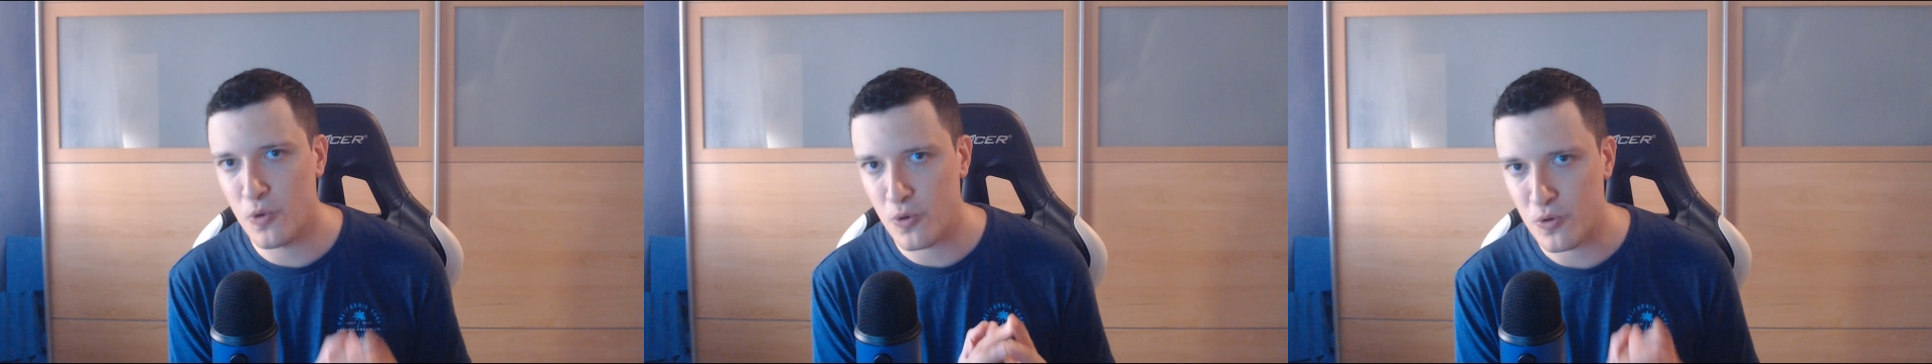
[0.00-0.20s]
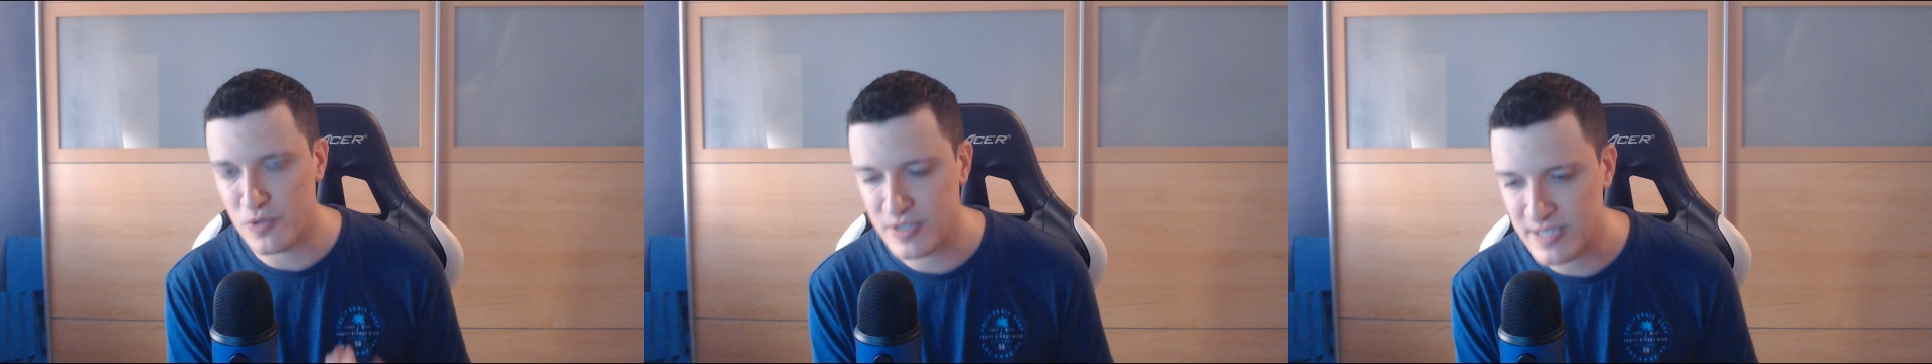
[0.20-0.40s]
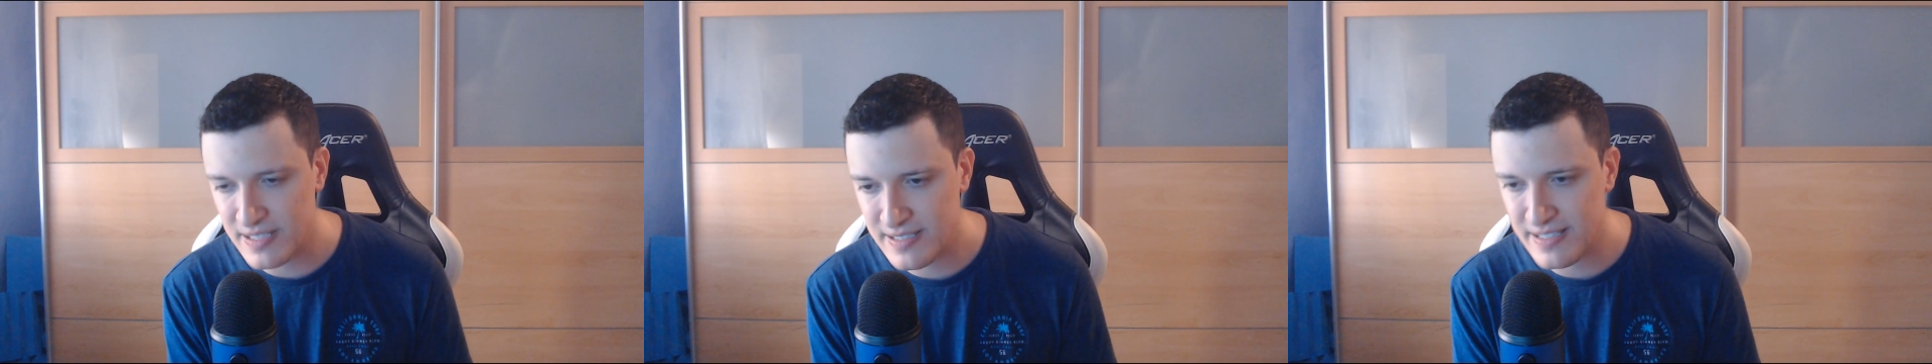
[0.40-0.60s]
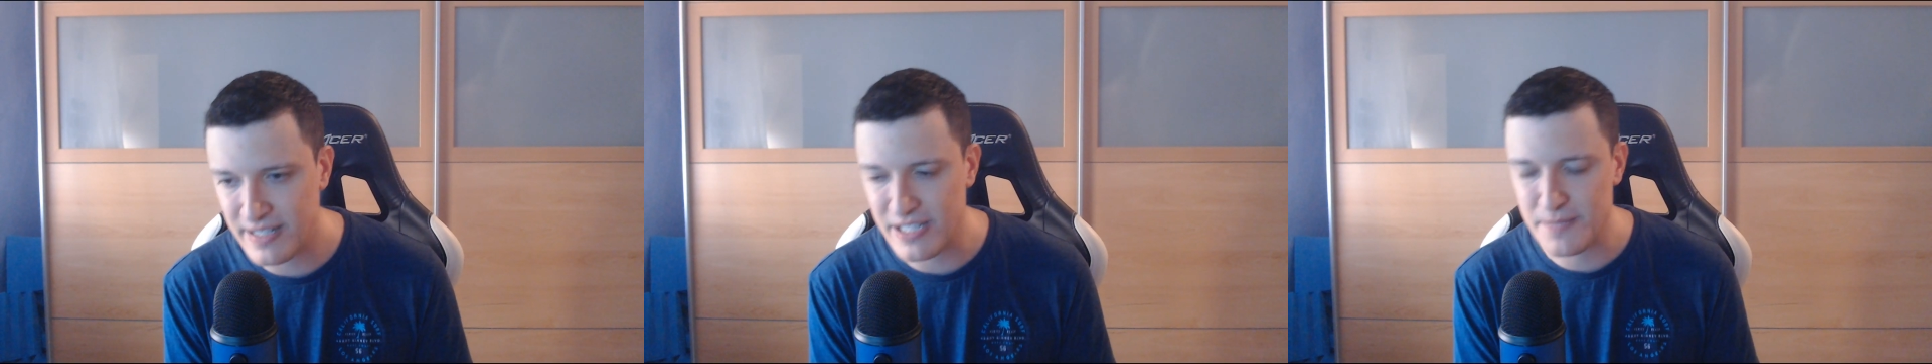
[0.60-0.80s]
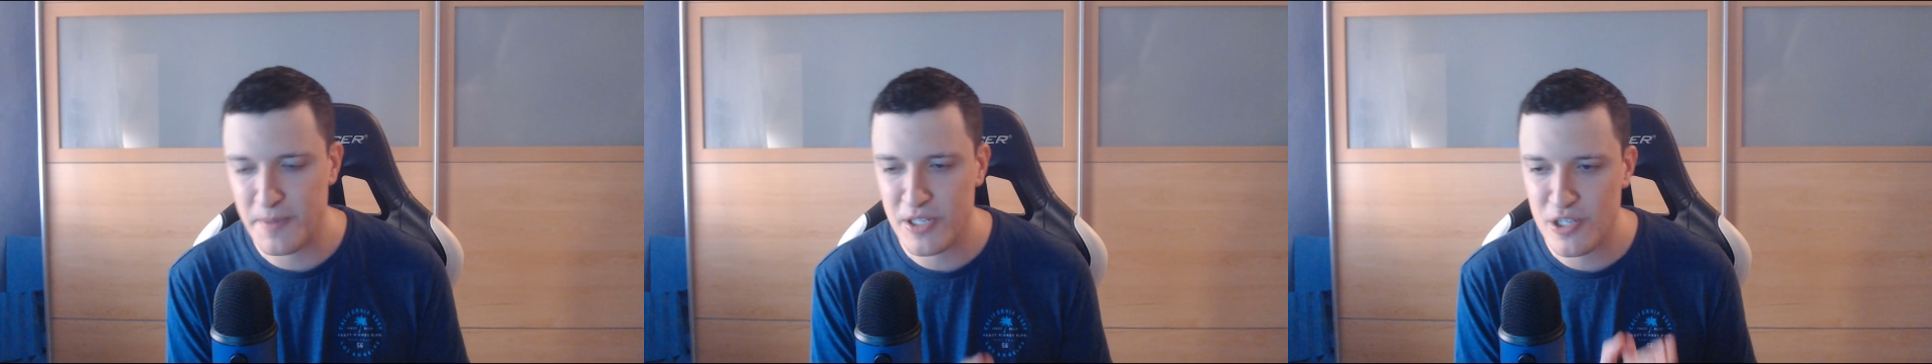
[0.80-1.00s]
consistent,
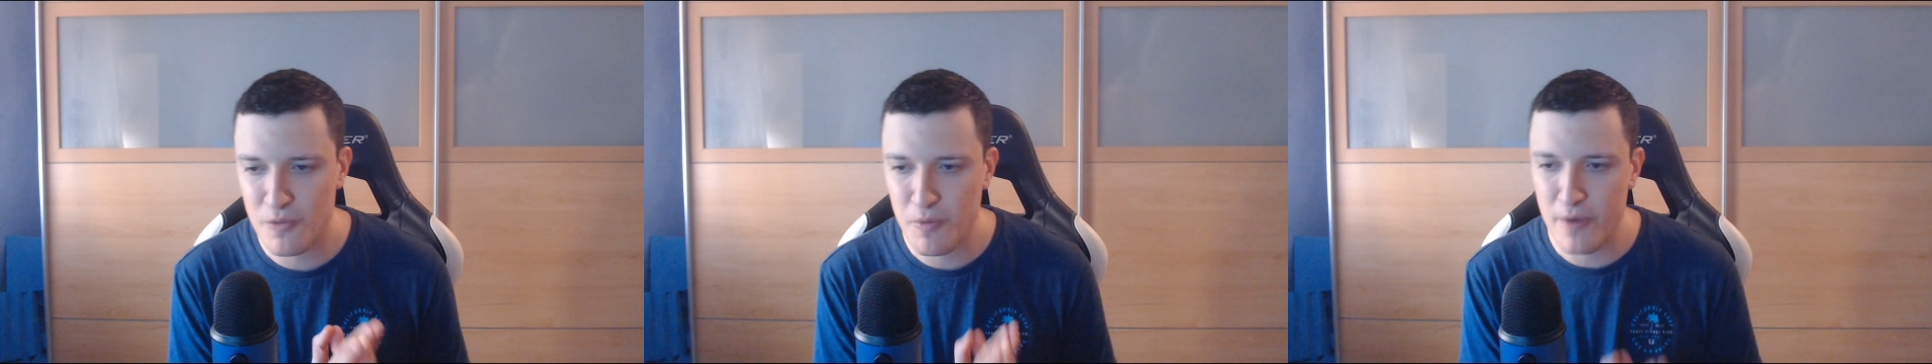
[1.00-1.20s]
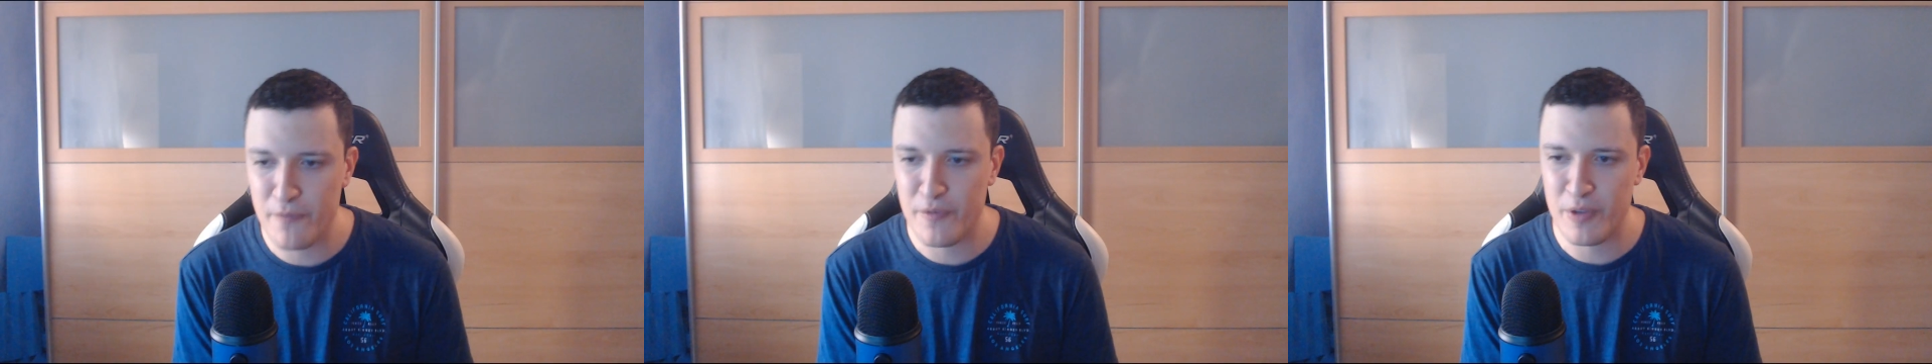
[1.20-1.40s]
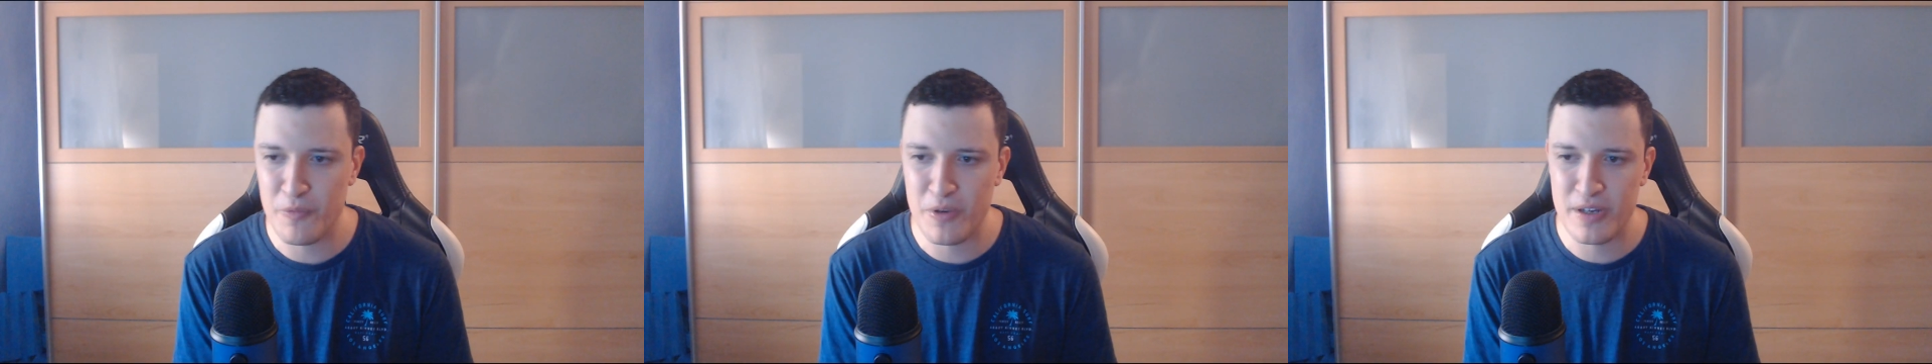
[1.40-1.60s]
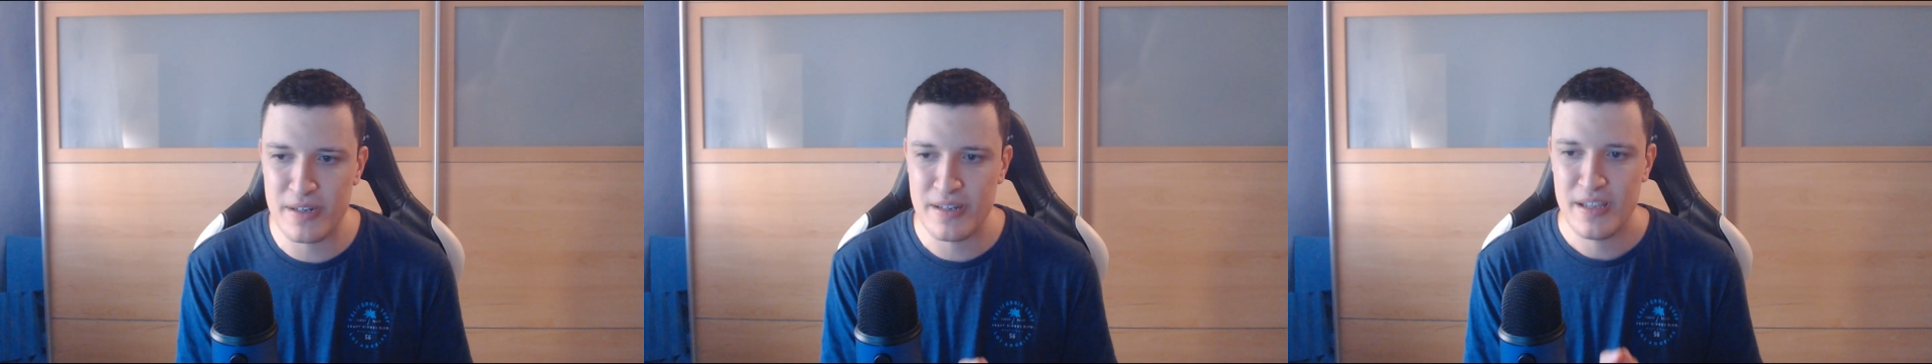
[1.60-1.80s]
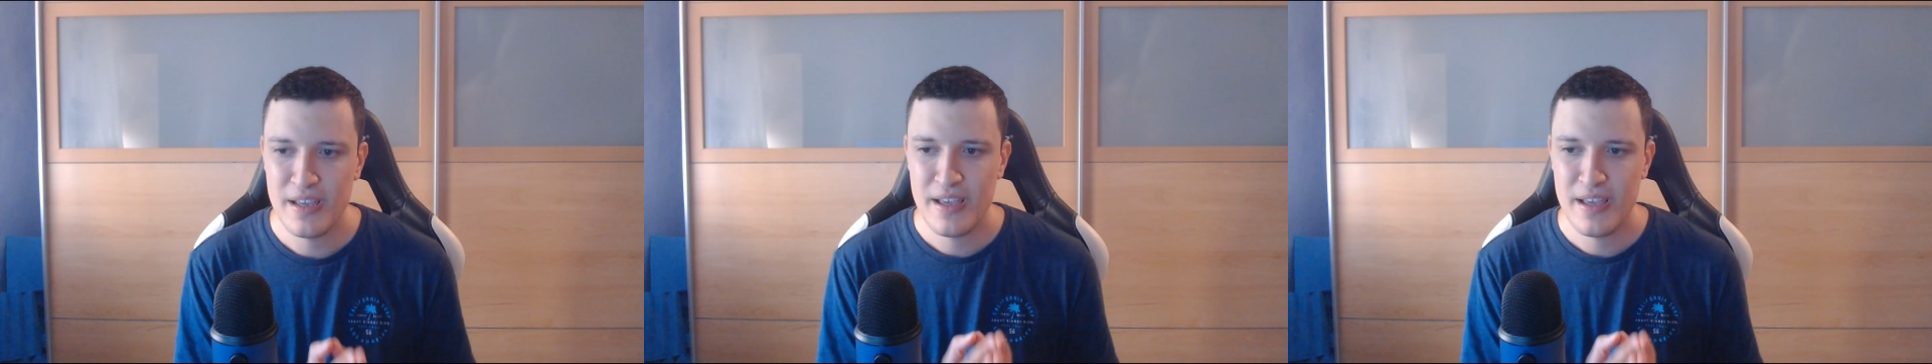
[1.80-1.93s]
especially 1v1.